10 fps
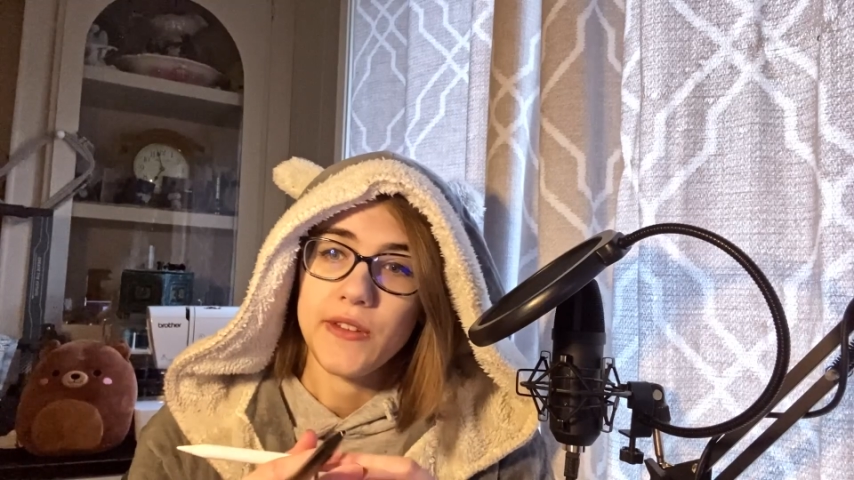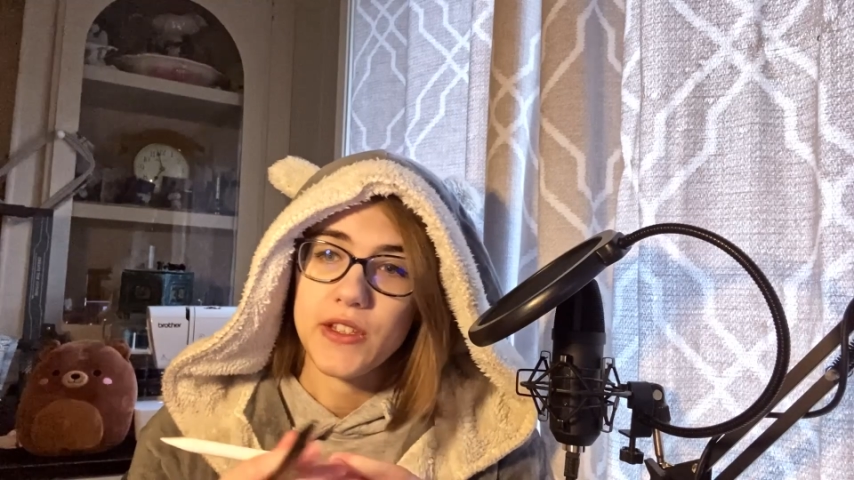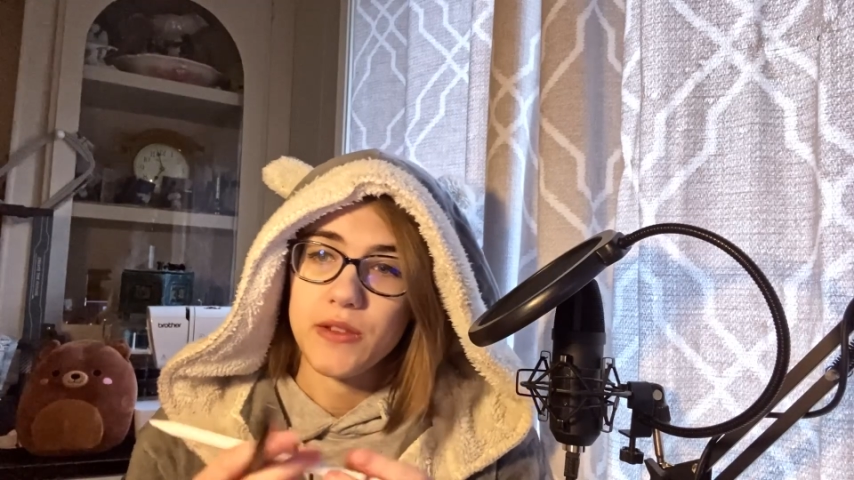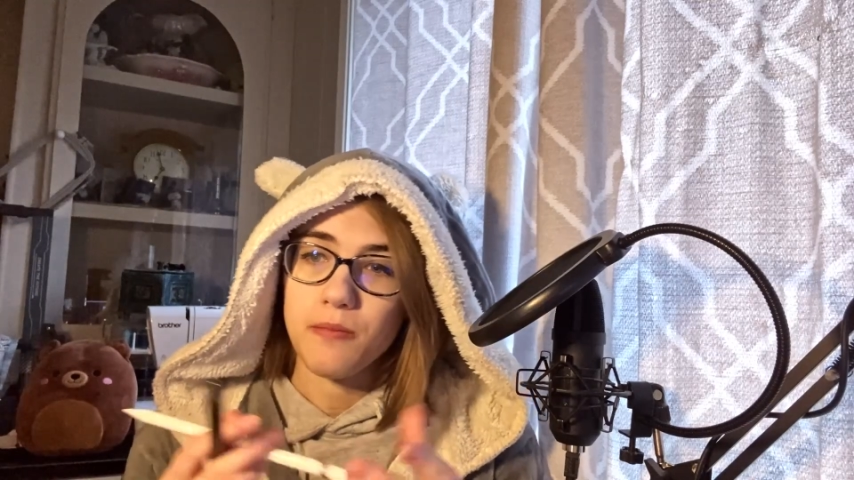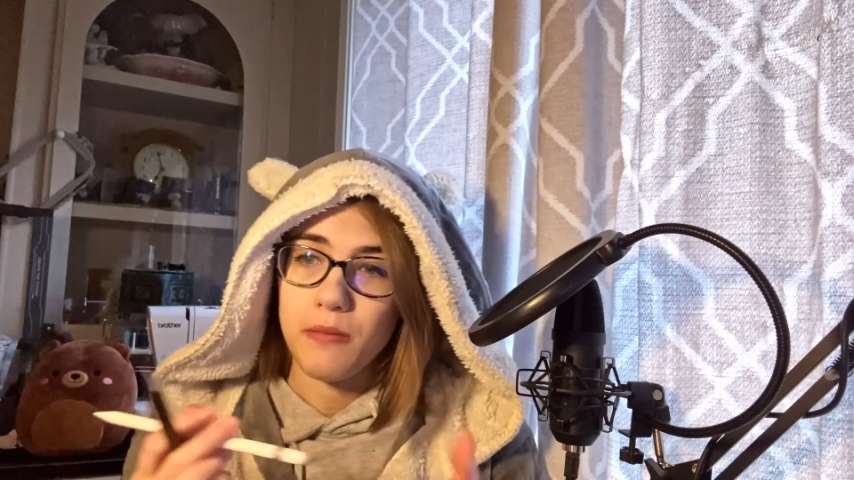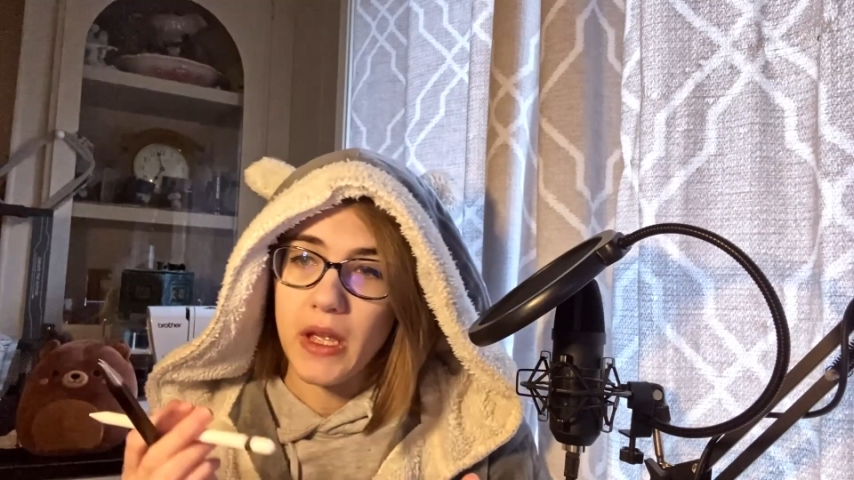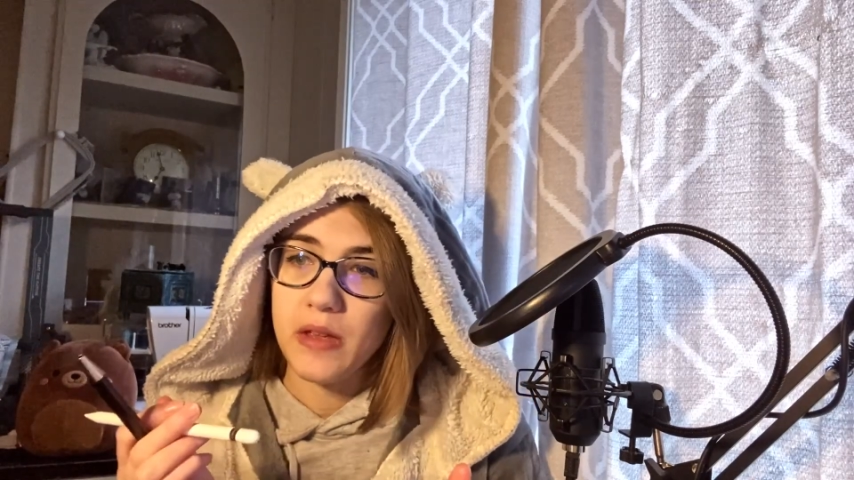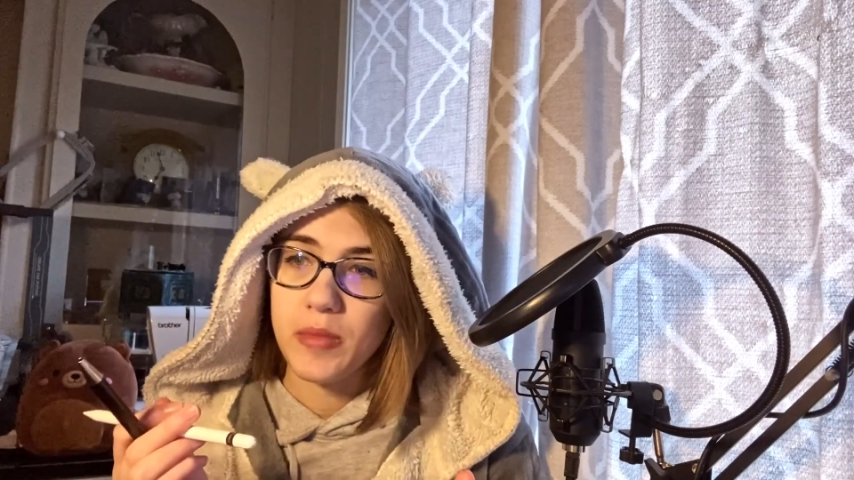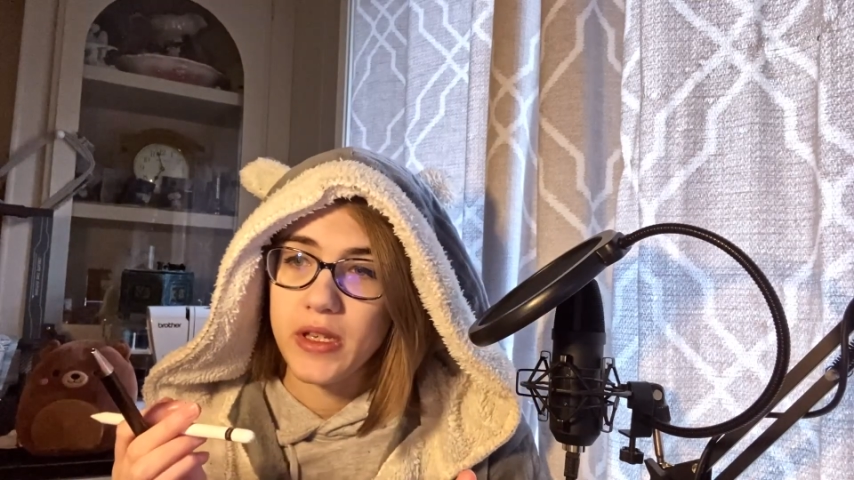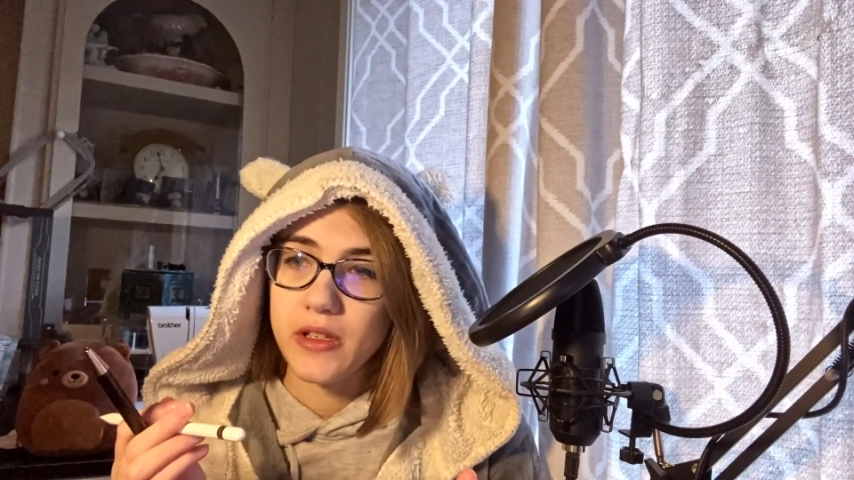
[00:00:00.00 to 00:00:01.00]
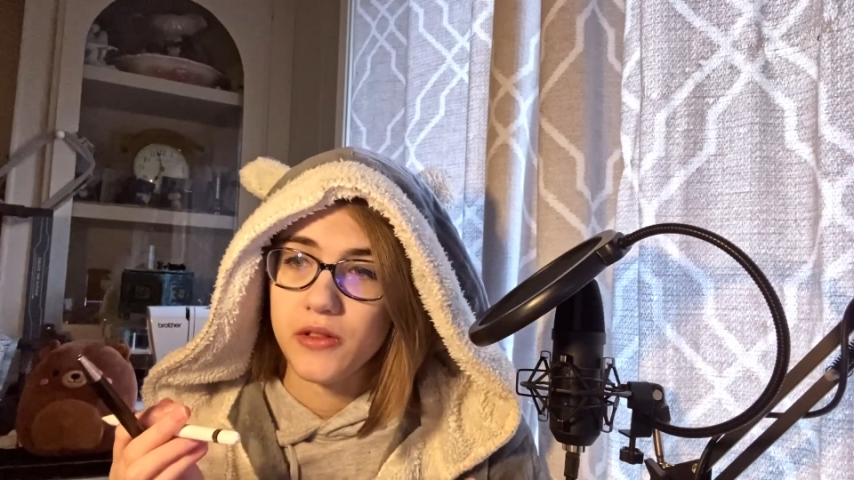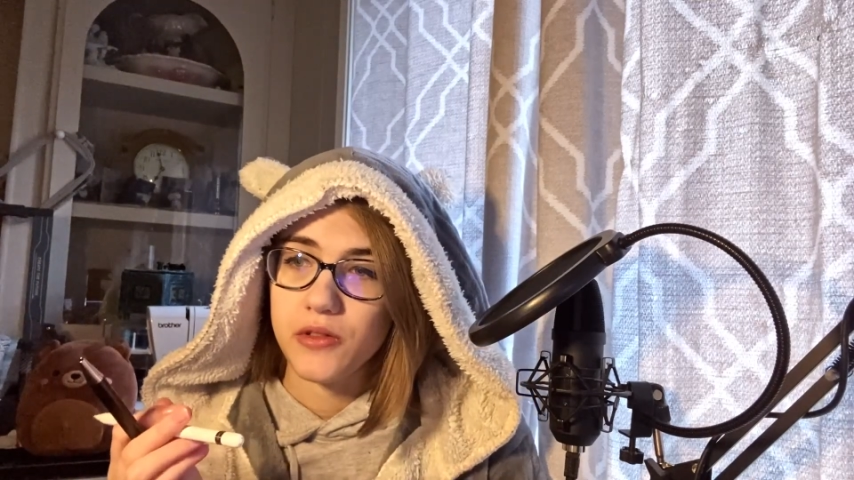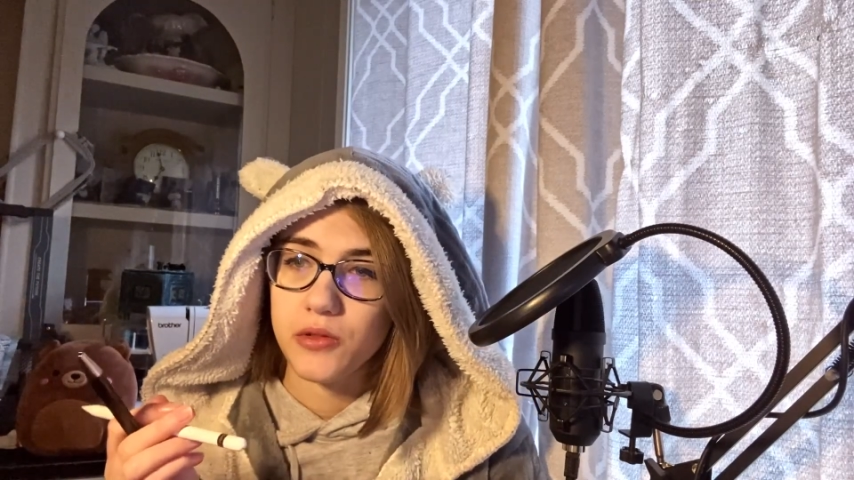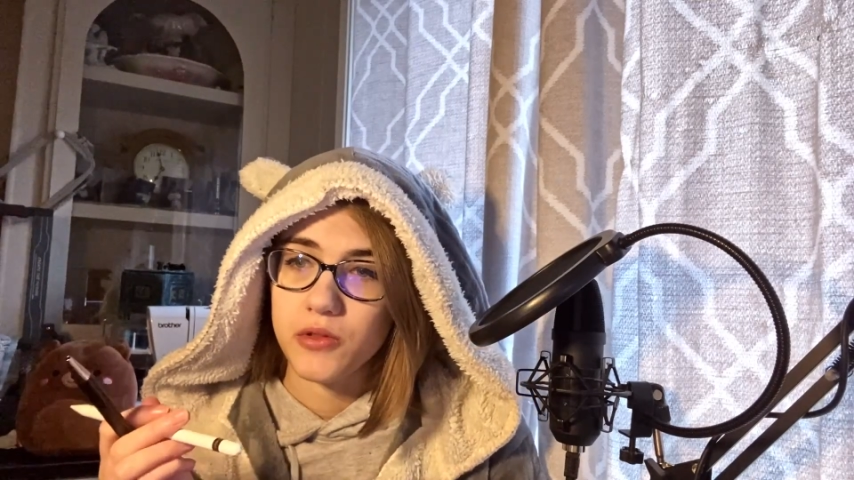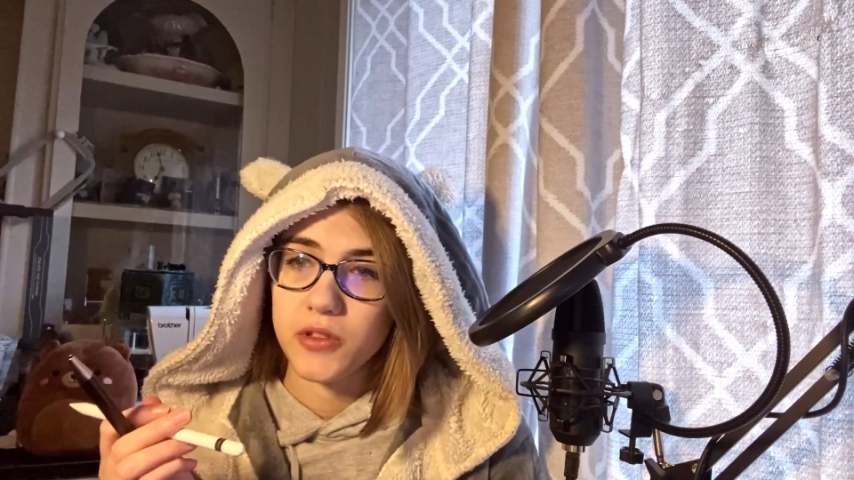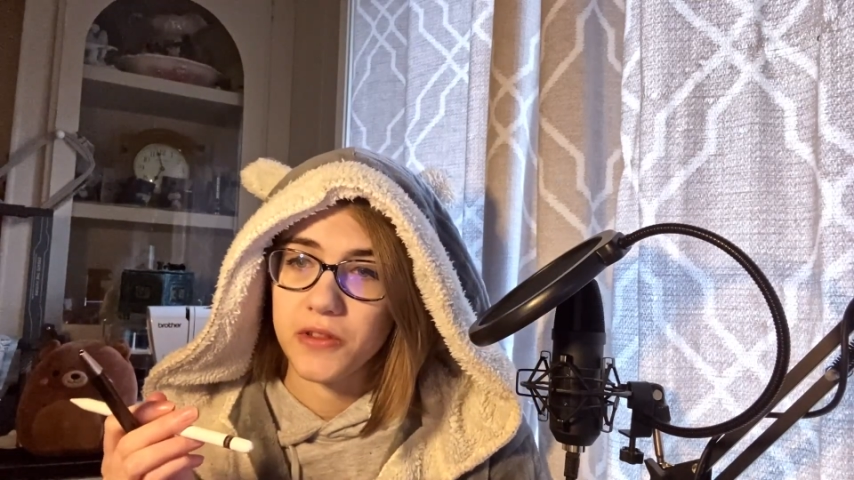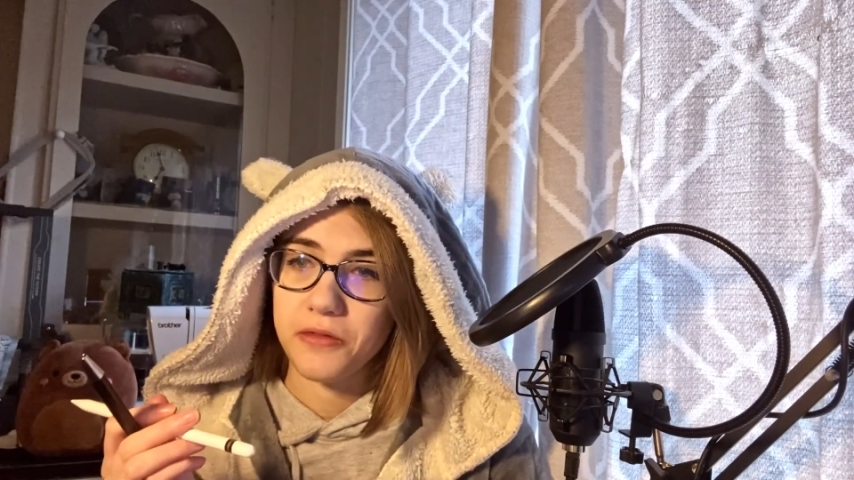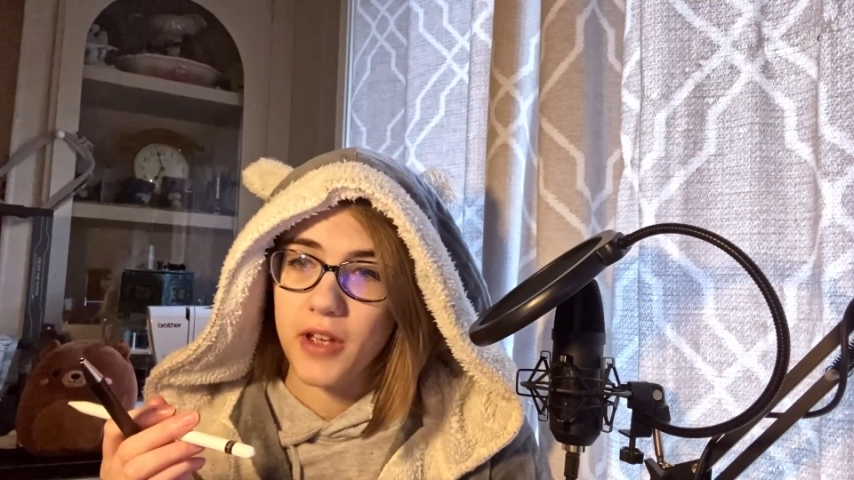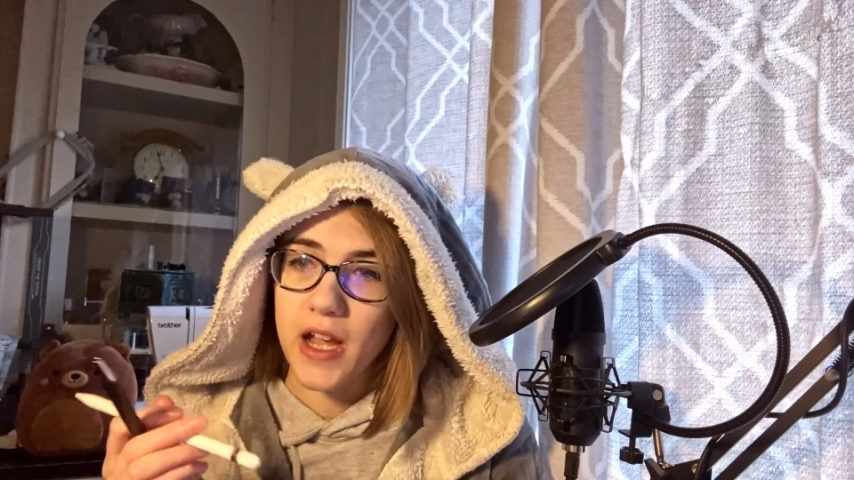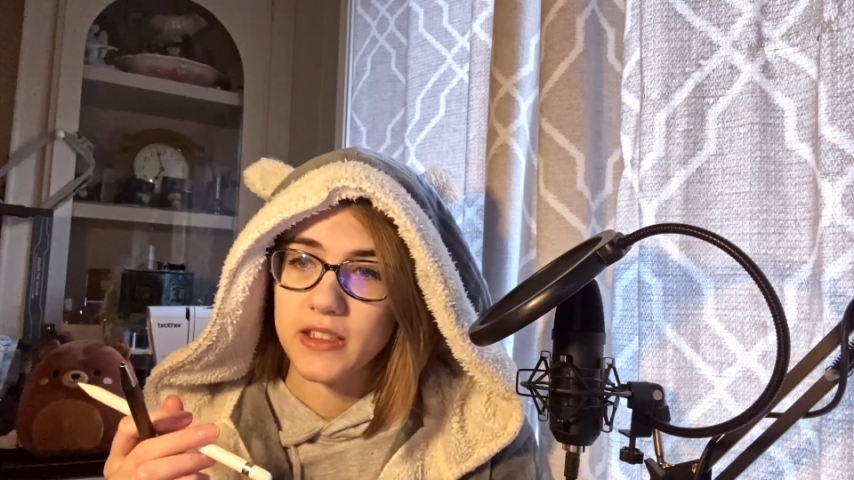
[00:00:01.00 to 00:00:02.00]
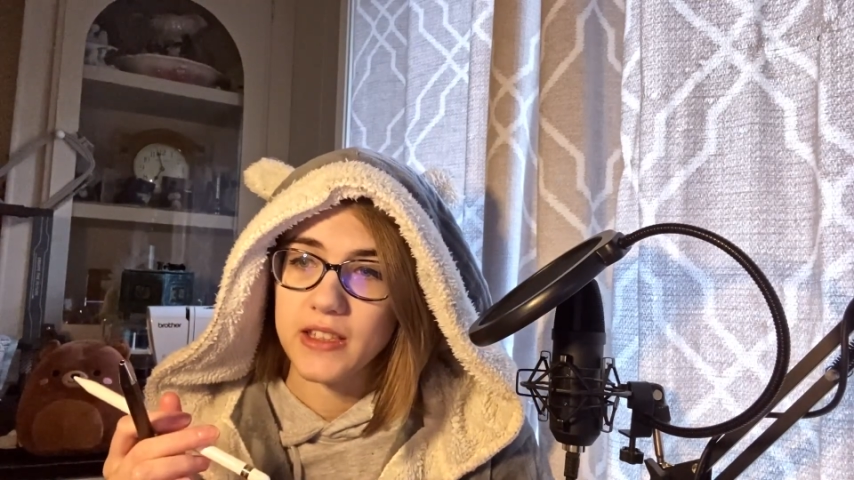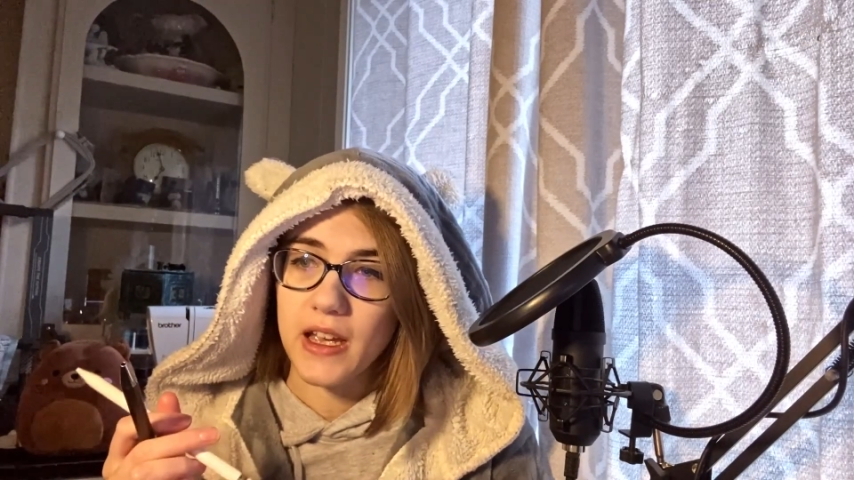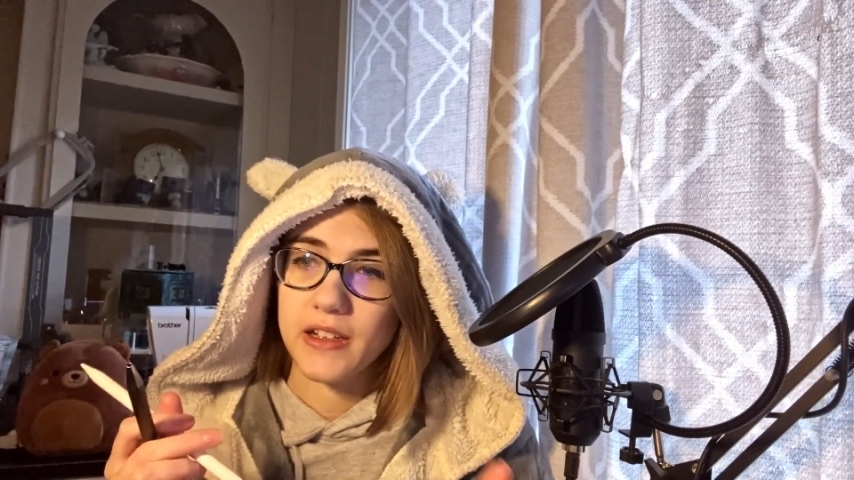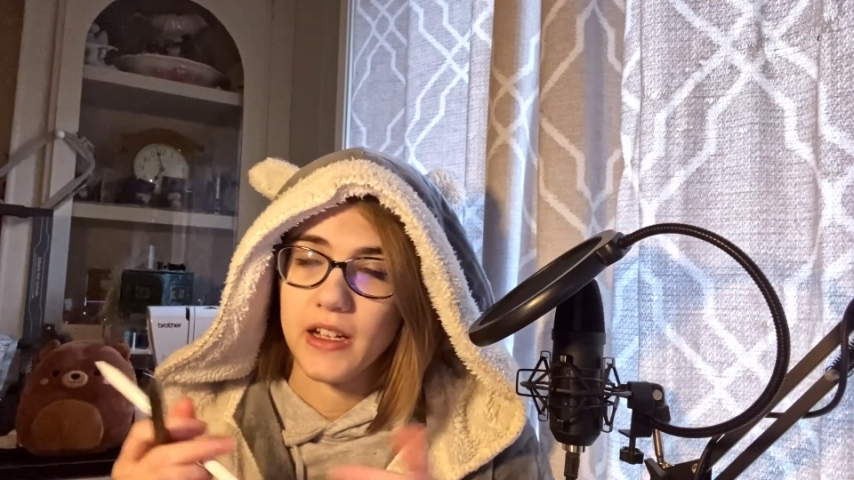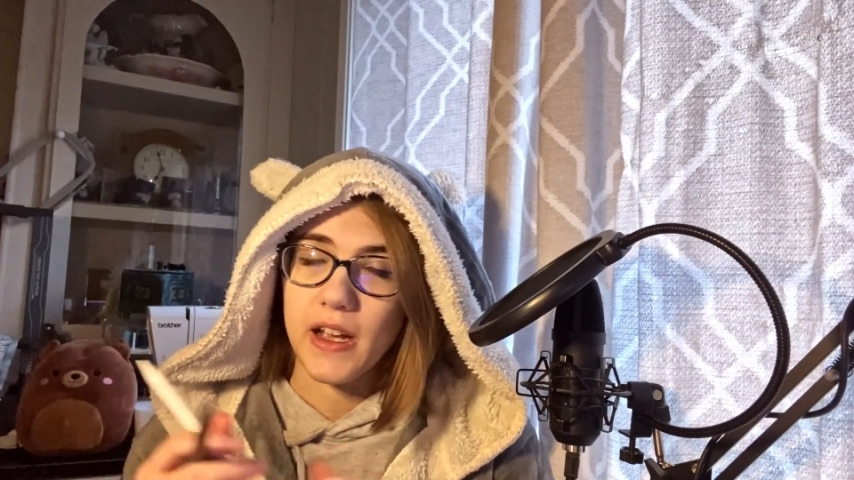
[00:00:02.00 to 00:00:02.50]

This may be due to the fact that